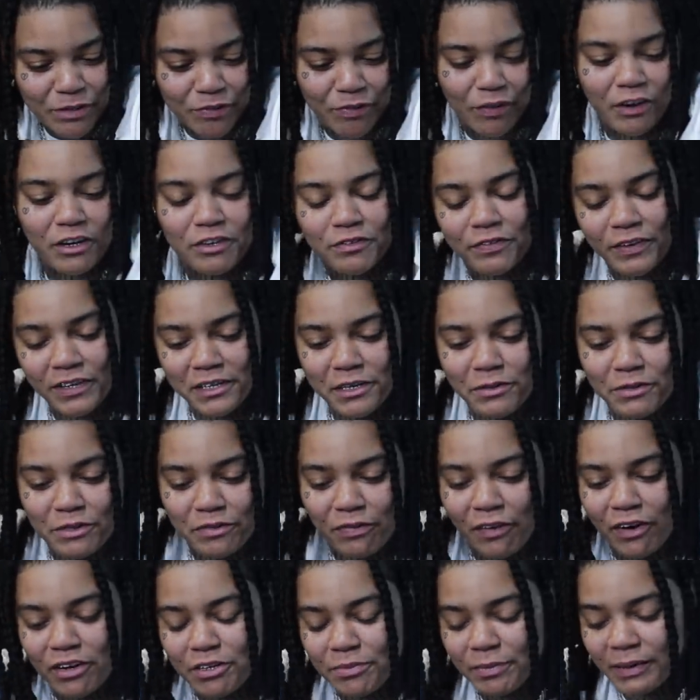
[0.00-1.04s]
first. Fifty was
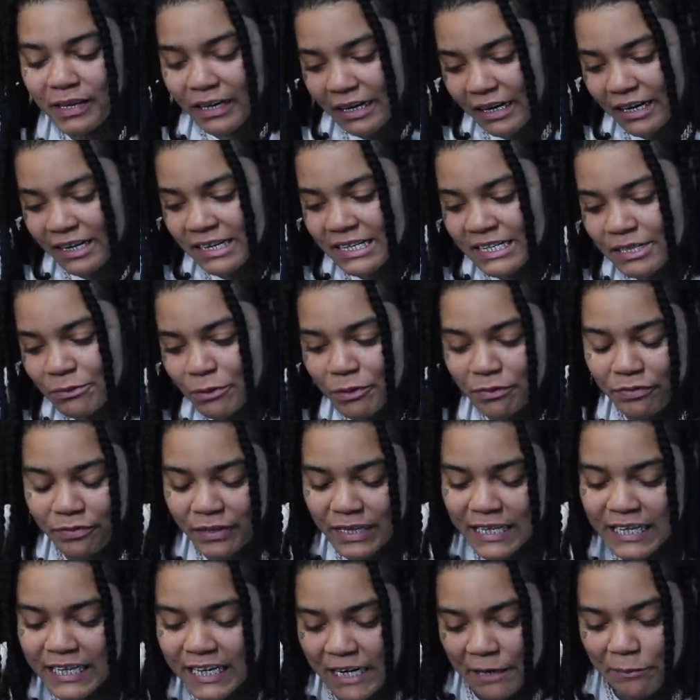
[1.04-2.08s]
first because when
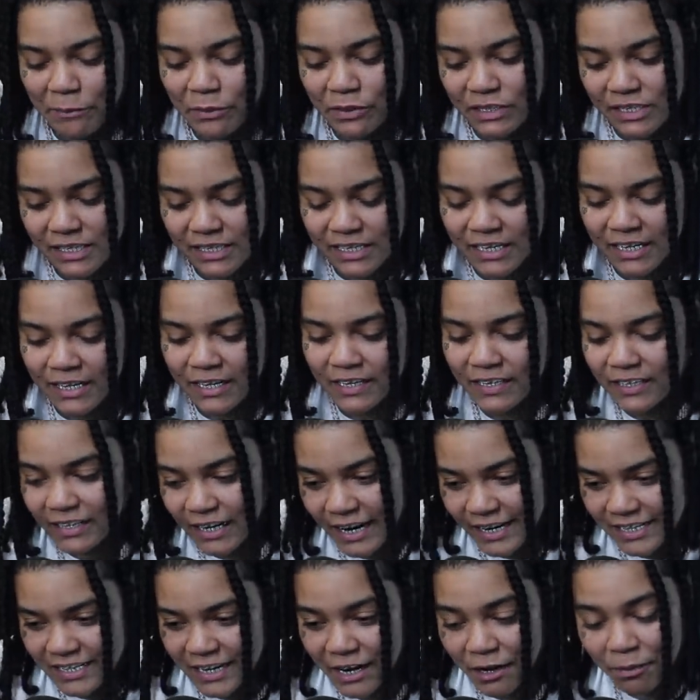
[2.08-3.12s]
Fifty came on the scene,
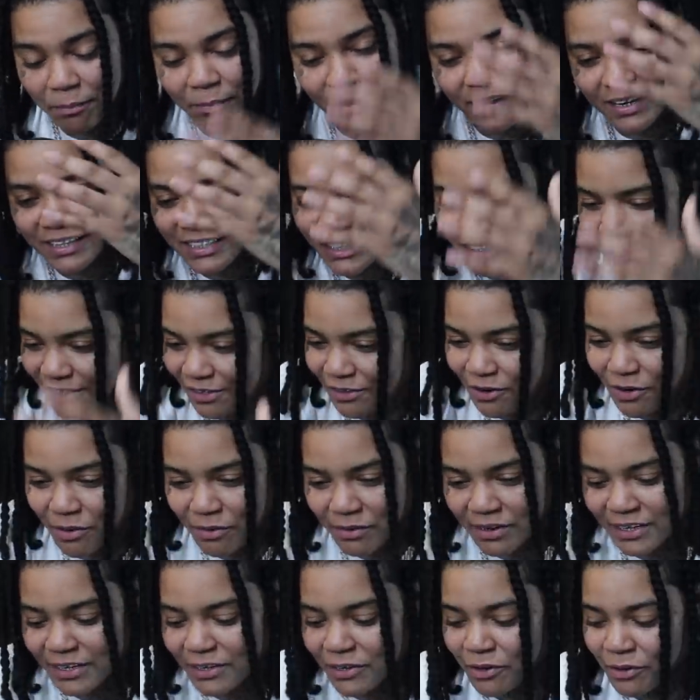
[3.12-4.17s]
as everybody should
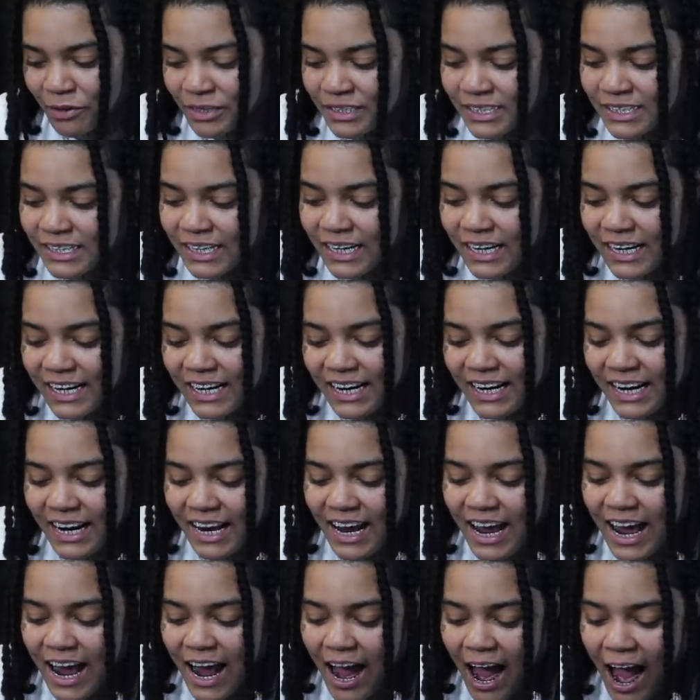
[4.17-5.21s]
already notice.
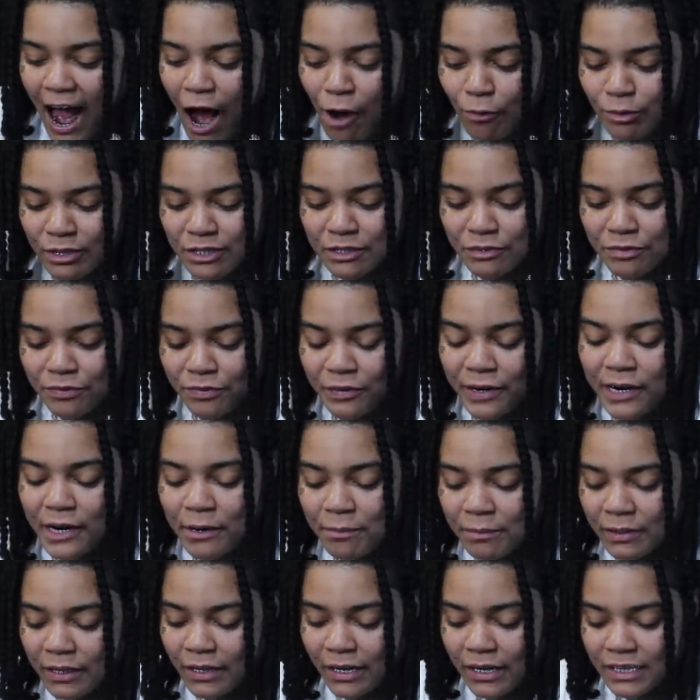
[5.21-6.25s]
I was a fan
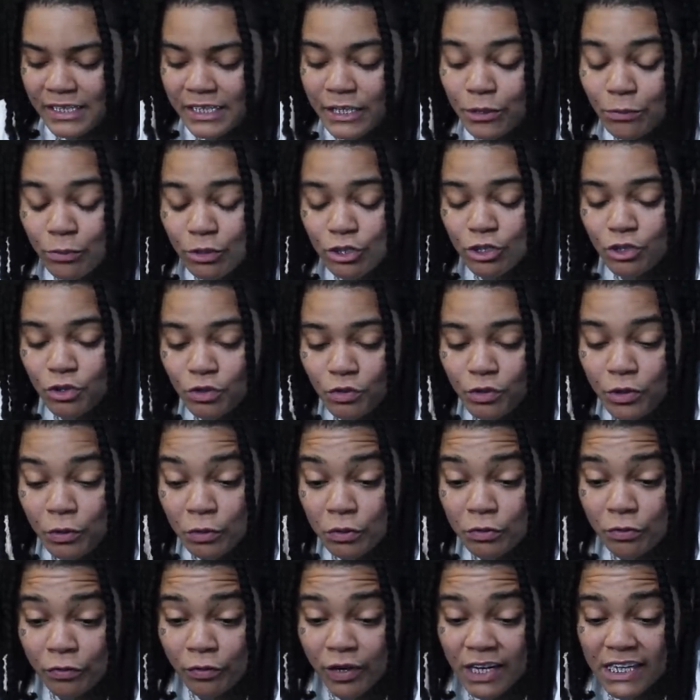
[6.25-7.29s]
because he was new, he was
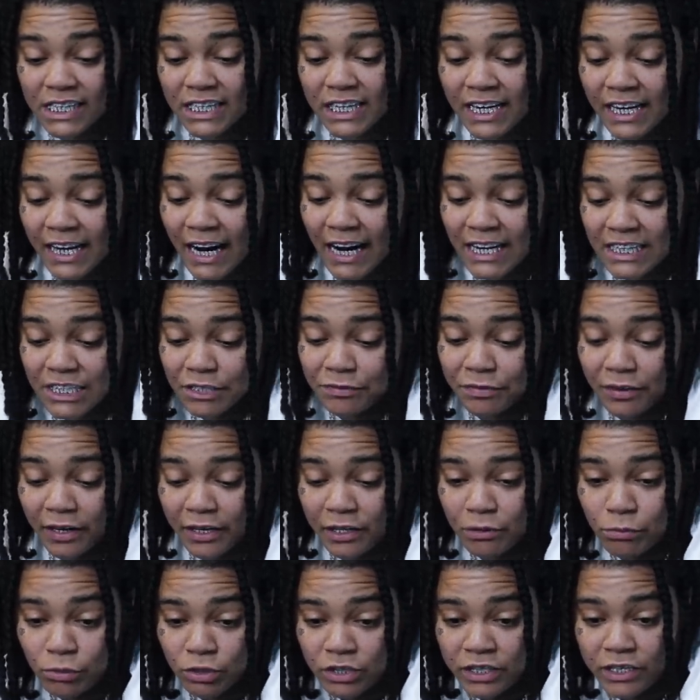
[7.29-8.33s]
fresh, and I just felt like
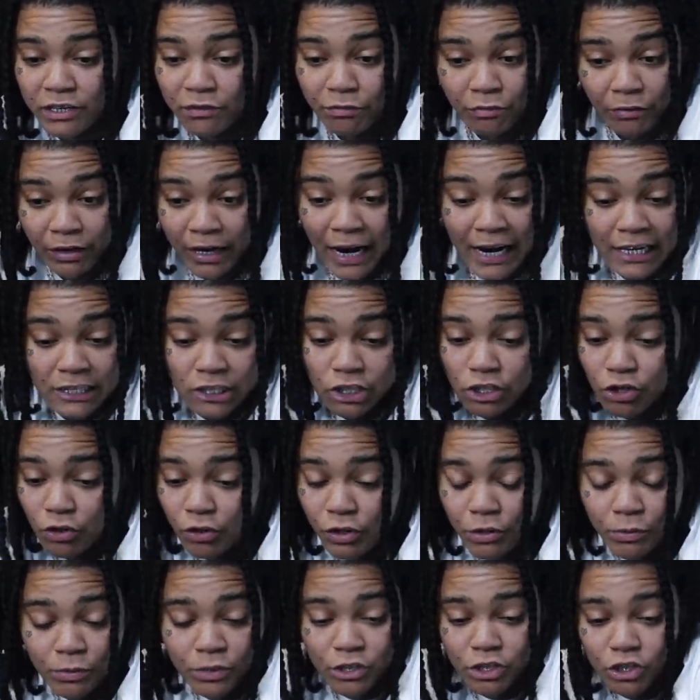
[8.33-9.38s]
he was different. I just thought
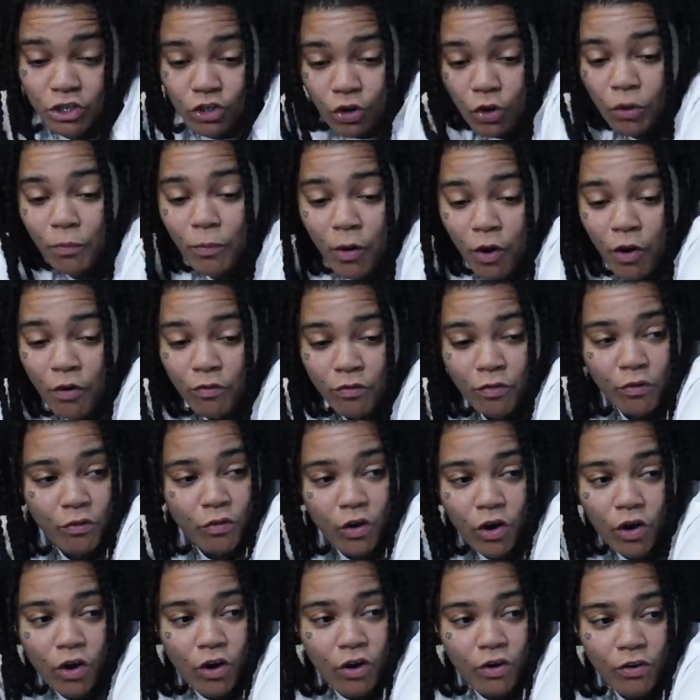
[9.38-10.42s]
yeah, he was dope he was
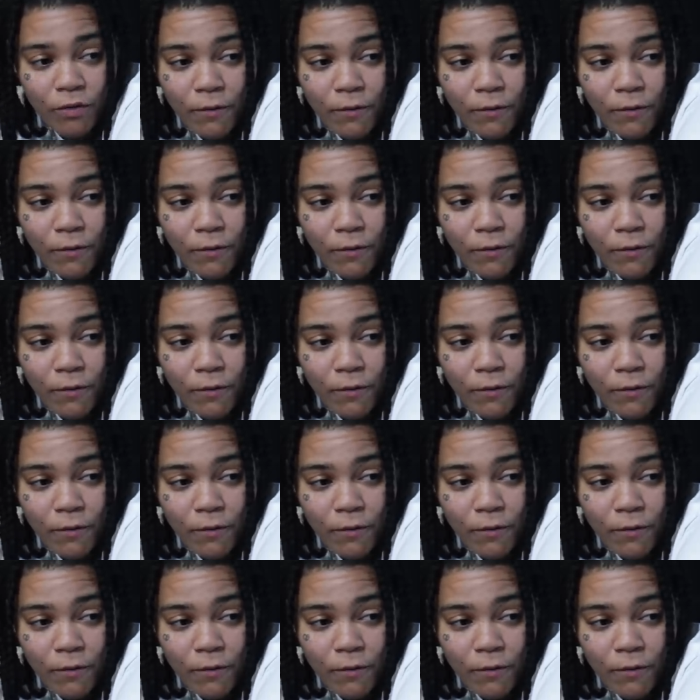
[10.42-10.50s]
overall.